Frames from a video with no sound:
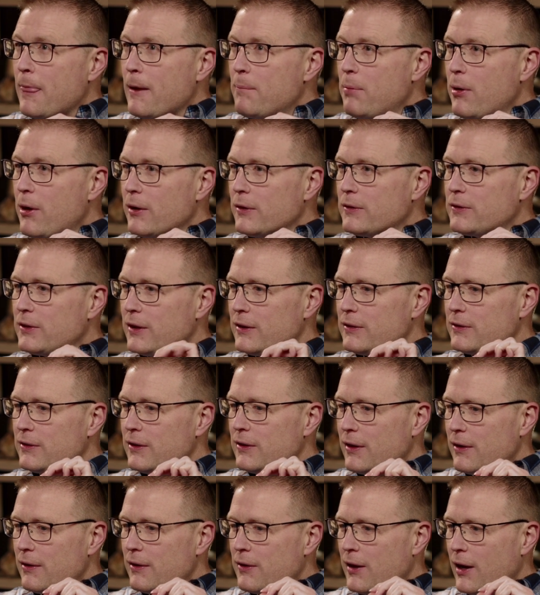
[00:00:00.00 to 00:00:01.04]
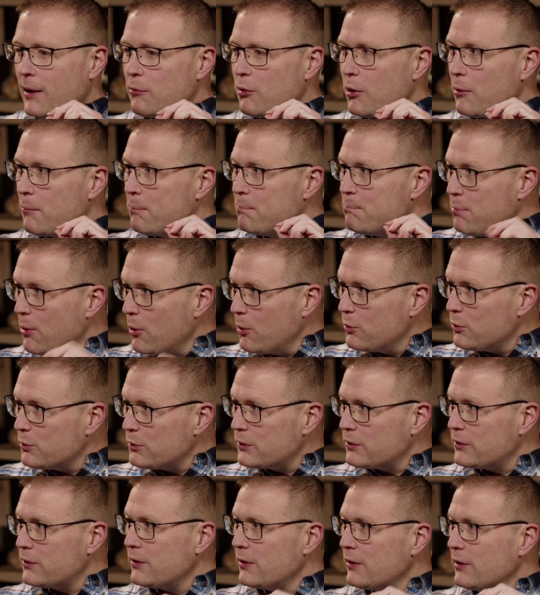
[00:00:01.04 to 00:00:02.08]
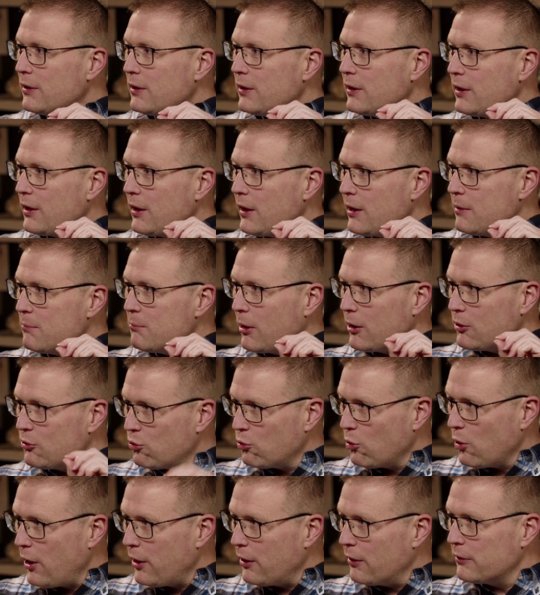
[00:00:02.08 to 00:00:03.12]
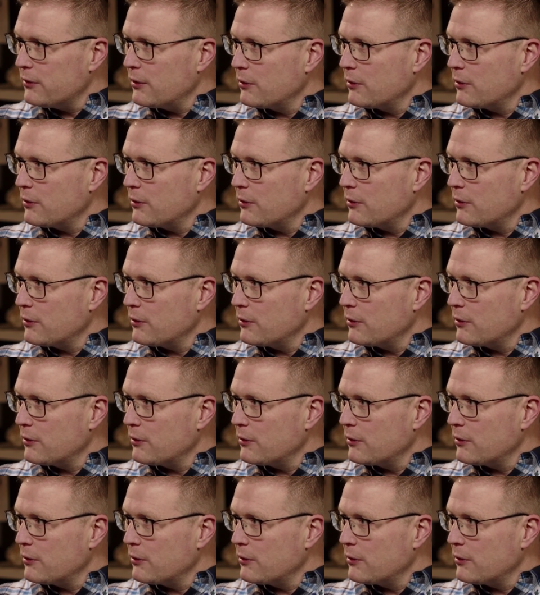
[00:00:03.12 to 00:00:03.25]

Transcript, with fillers: Paul says that I'm going to boast in my trials.